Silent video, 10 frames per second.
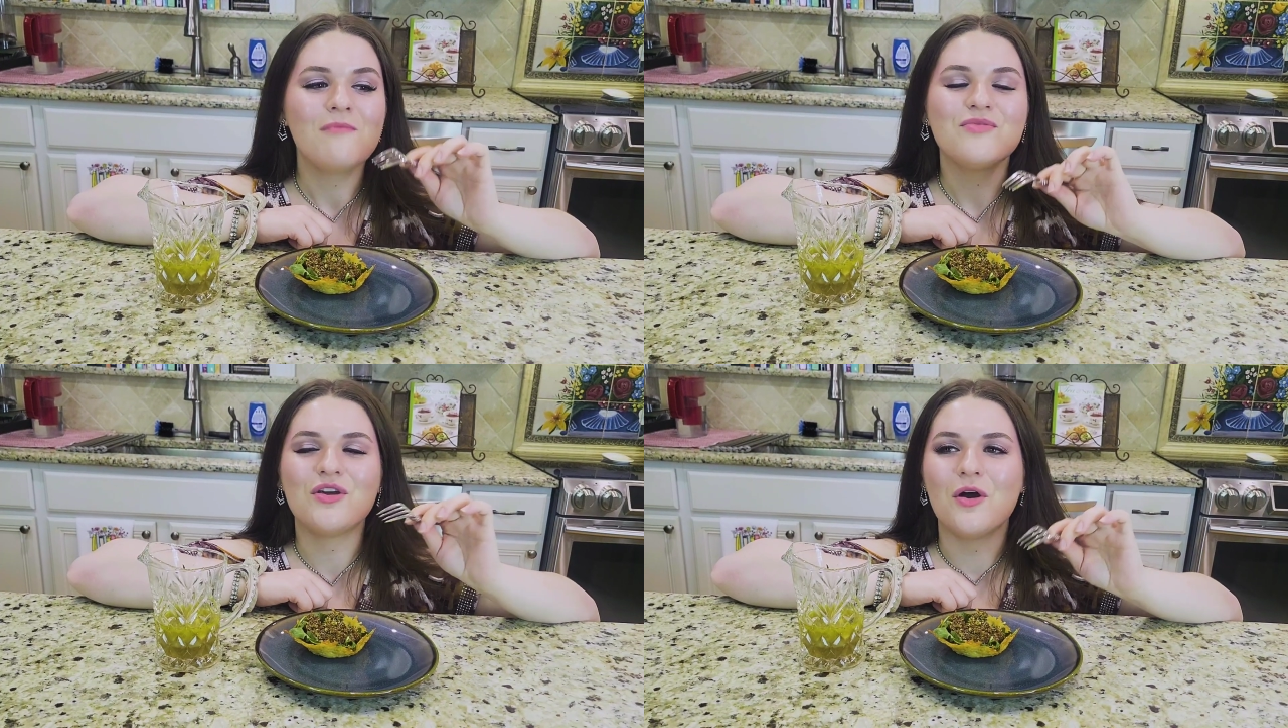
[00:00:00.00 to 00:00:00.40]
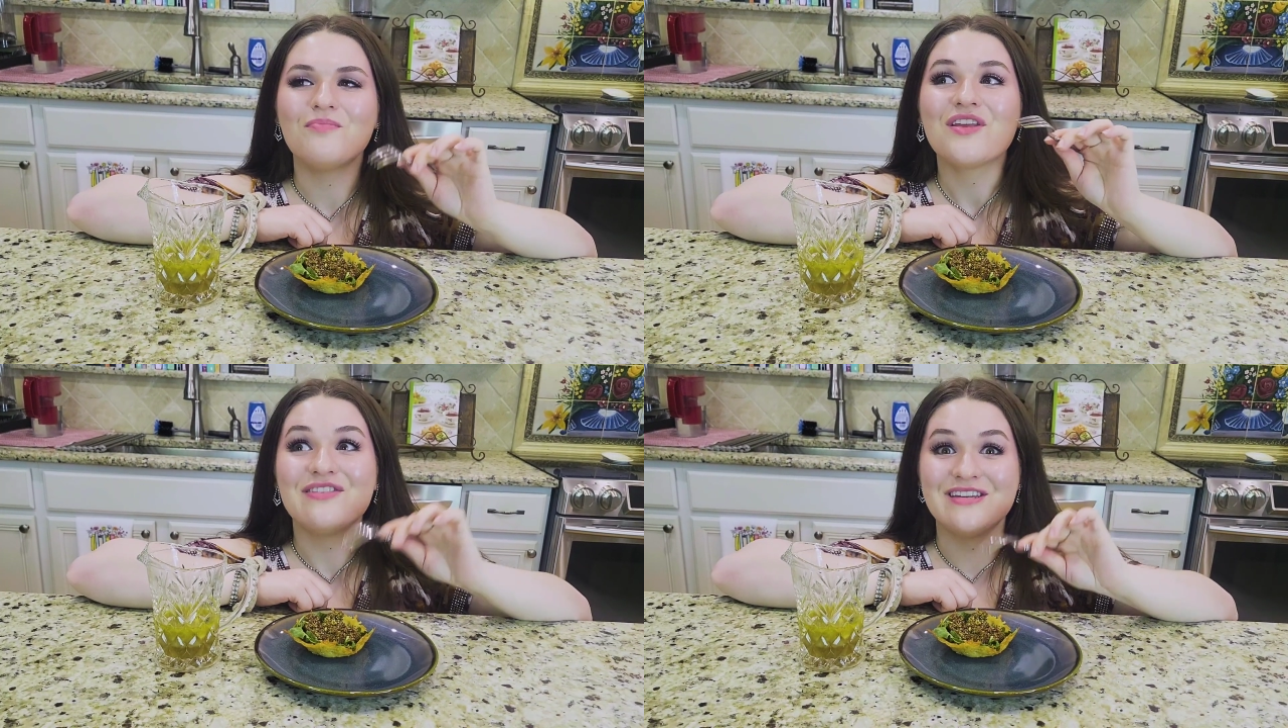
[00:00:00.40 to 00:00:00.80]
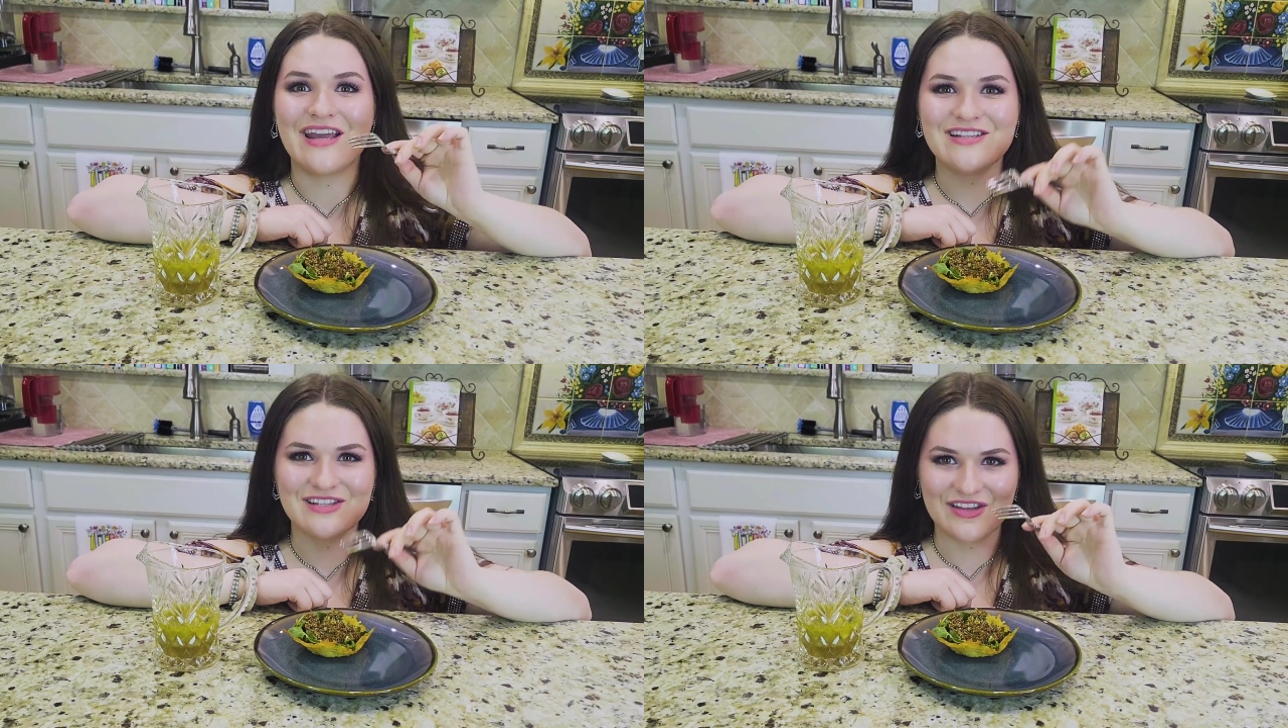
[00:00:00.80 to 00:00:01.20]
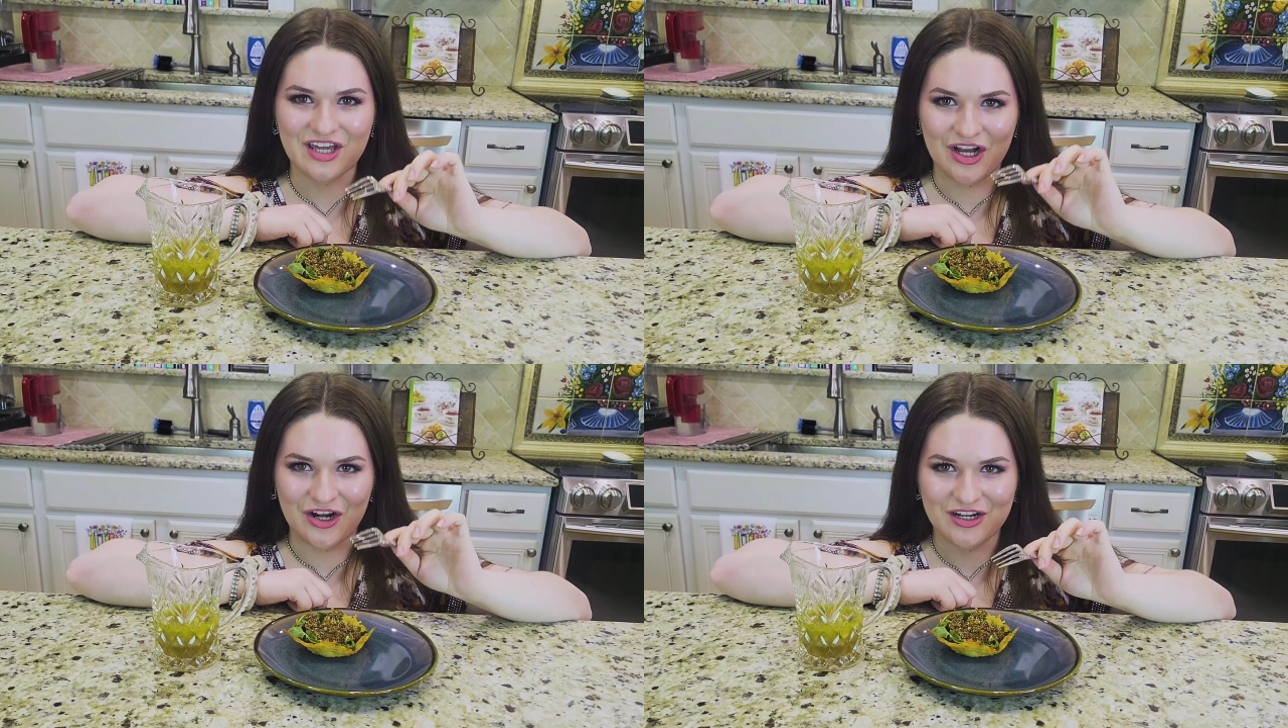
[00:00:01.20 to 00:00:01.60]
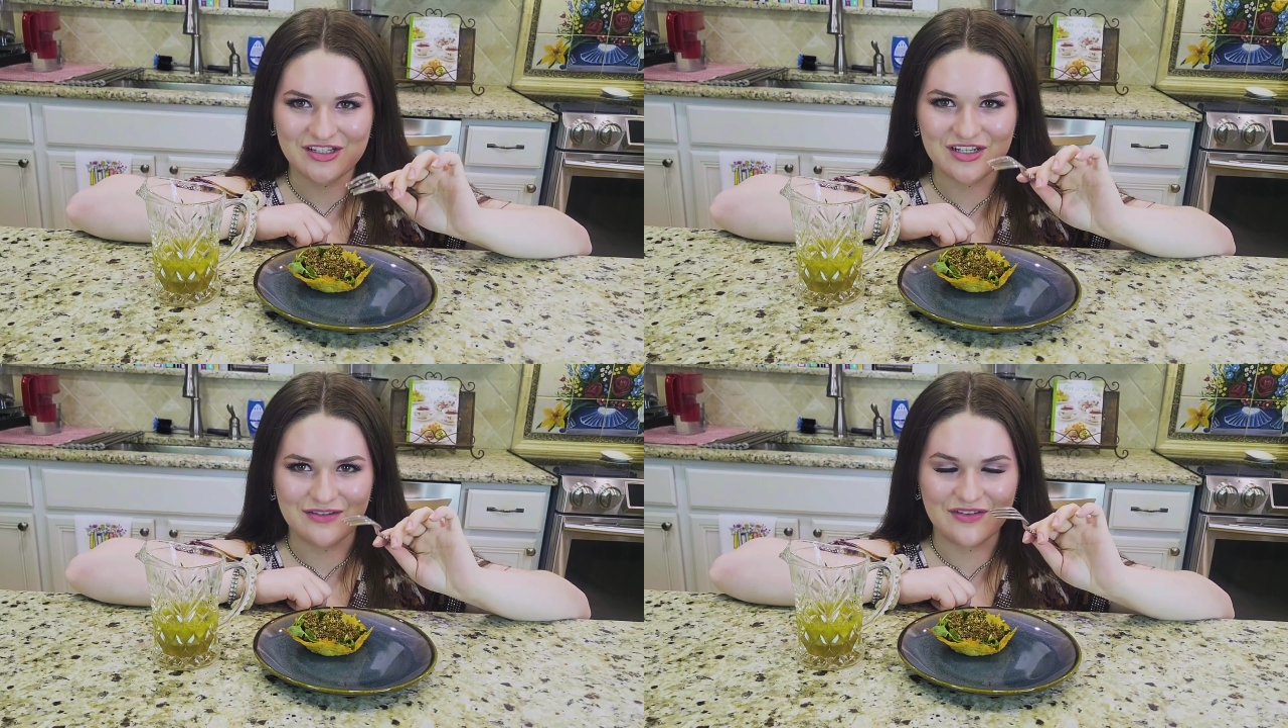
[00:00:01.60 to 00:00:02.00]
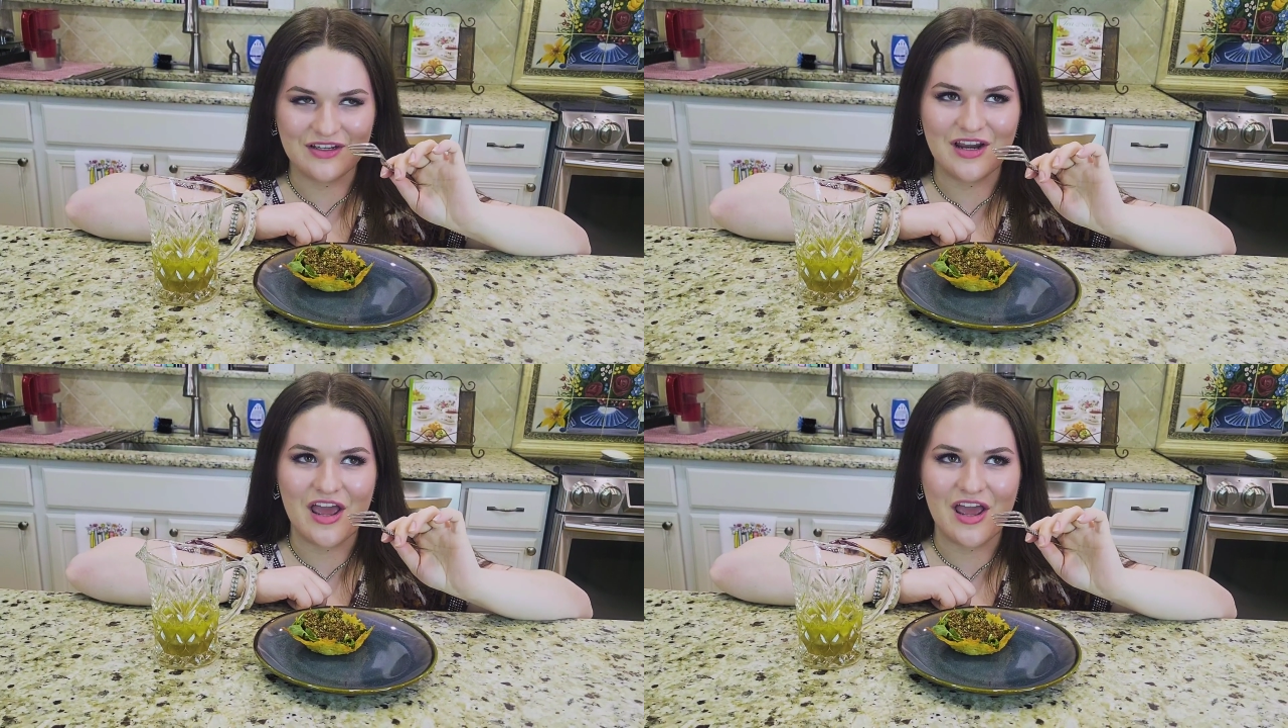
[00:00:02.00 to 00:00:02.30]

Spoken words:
You know, the dates and the carrots give it